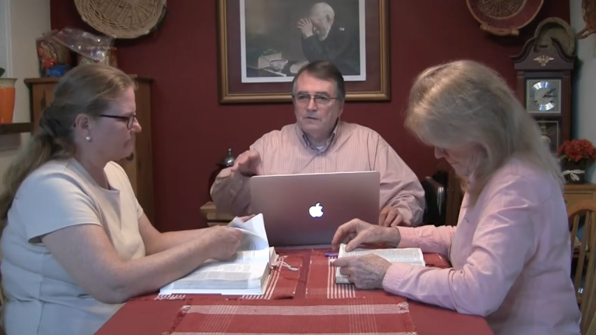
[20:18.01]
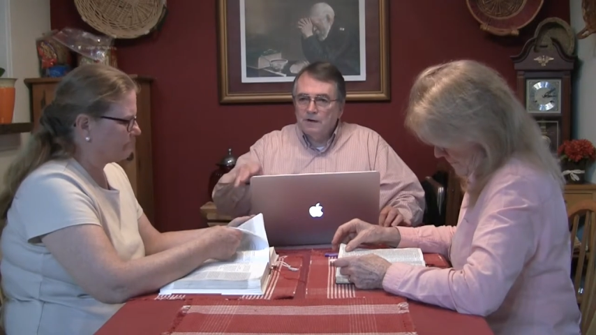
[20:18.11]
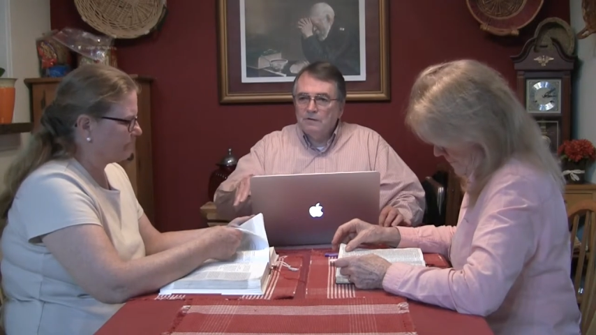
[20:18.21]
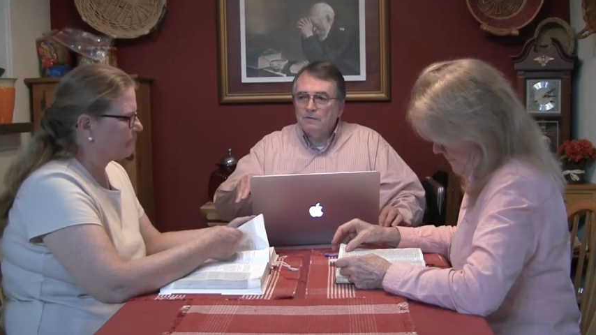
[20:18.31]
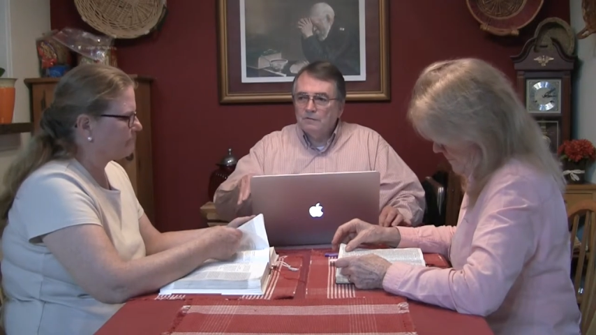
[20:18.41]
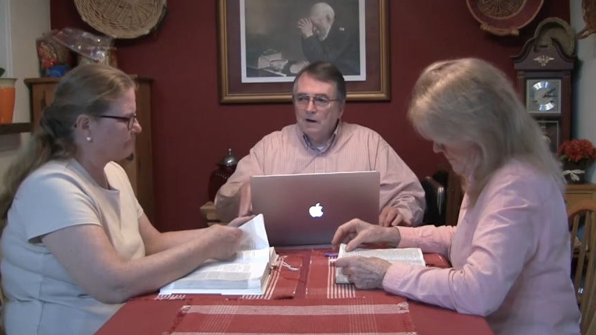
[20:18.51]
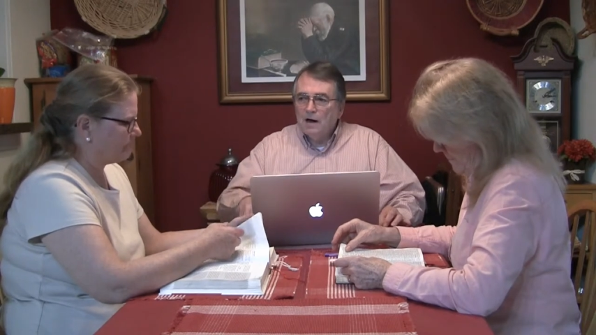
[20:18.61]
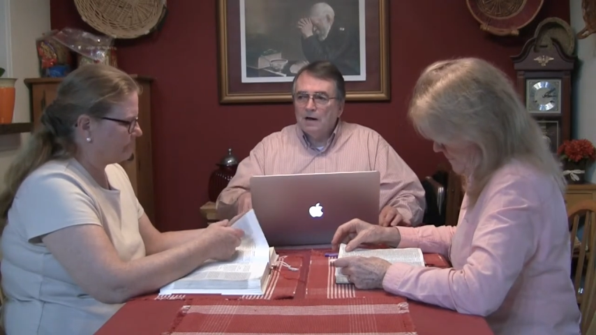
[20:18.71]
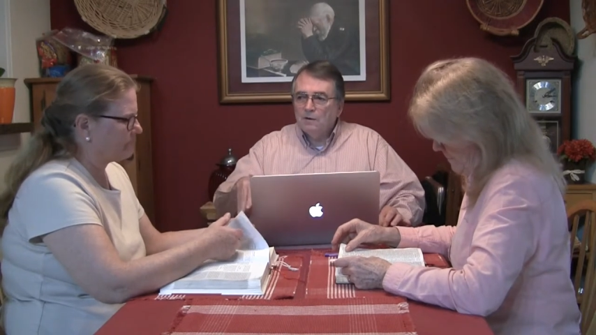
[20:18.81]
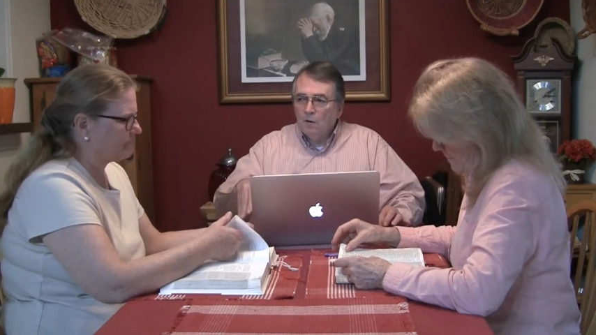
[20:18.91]
Speaker 1: the saints of
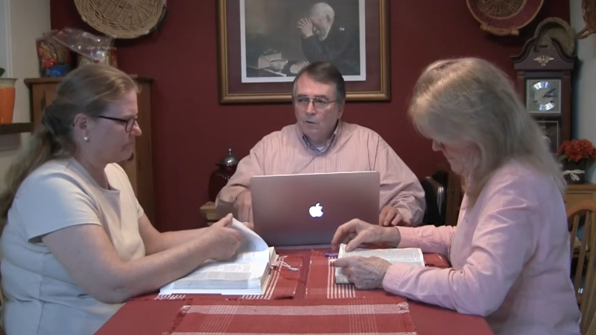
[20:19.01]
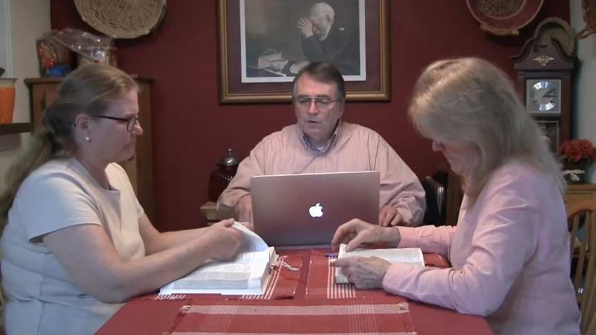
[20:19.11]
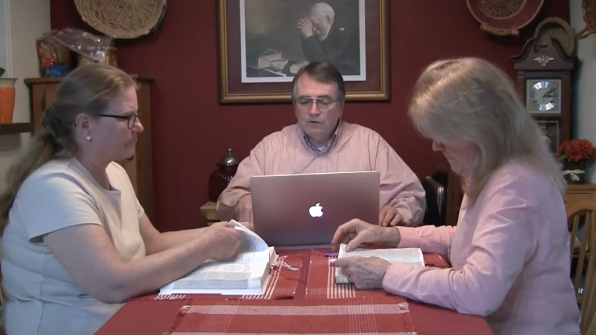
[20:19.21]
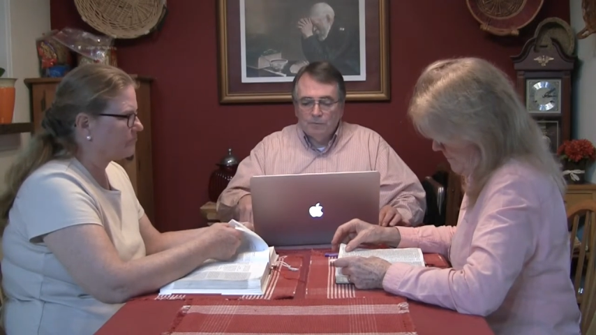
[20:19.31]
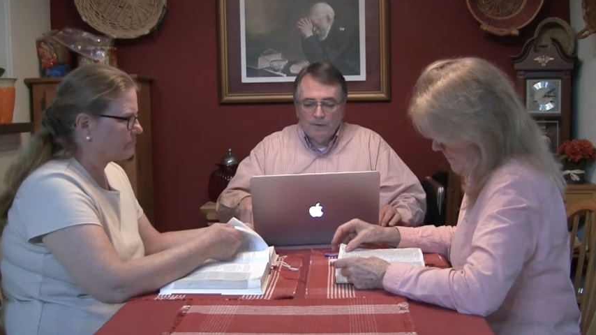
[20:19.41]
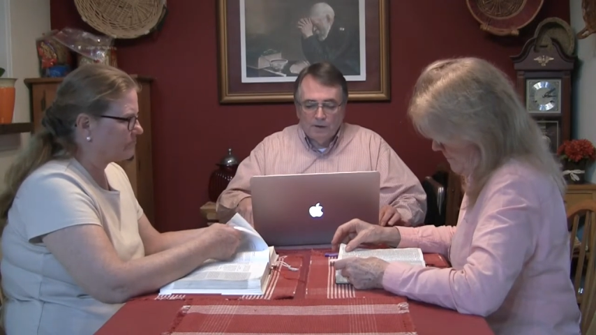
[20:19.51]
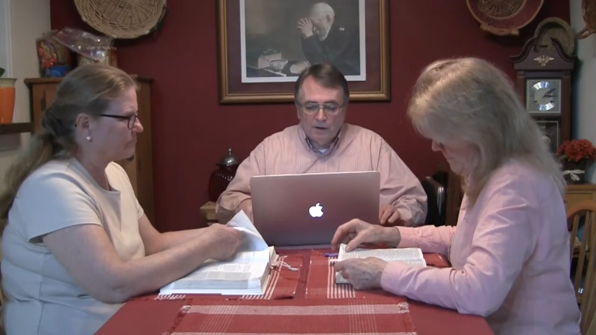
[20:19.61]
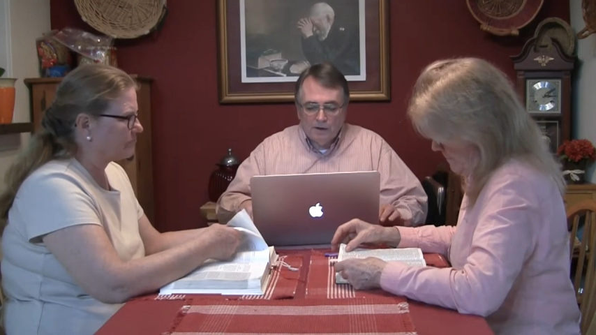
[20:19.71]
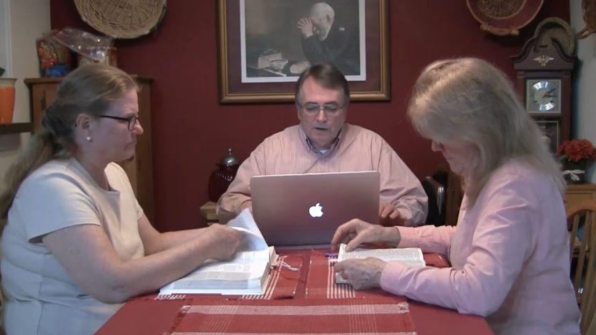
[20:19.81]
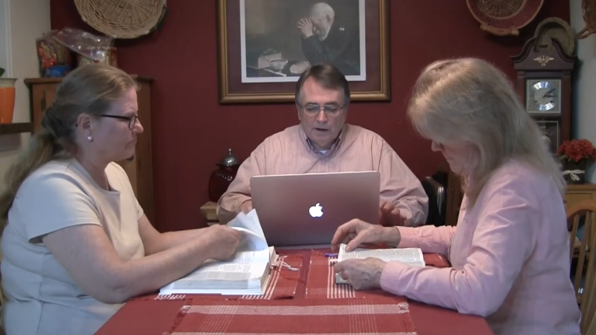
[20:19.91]
God and the Holy Spirit
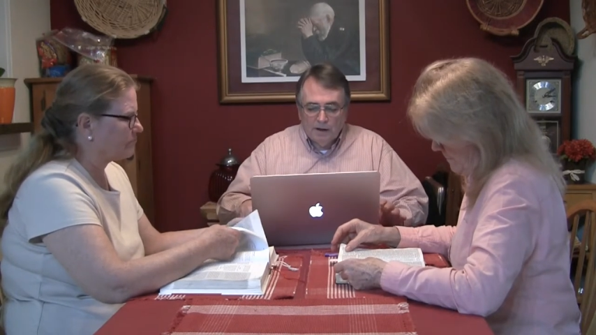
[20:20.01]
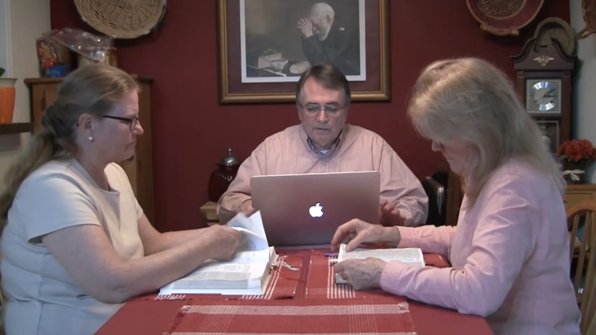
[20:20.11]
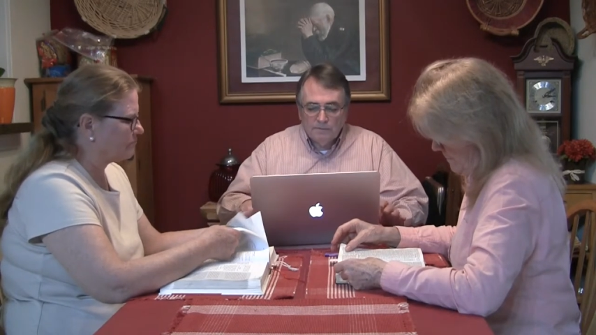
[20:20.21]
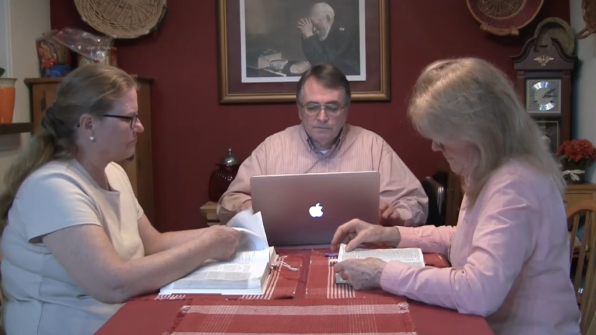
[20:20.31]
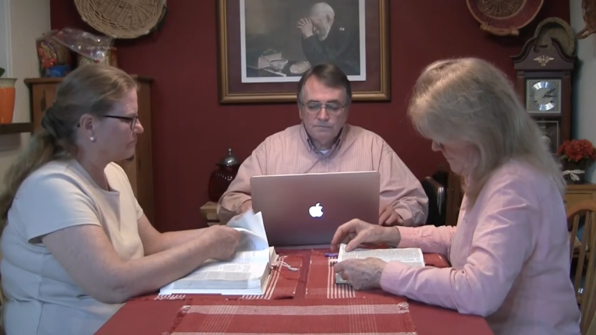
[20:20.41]
mm-hmm. in it now.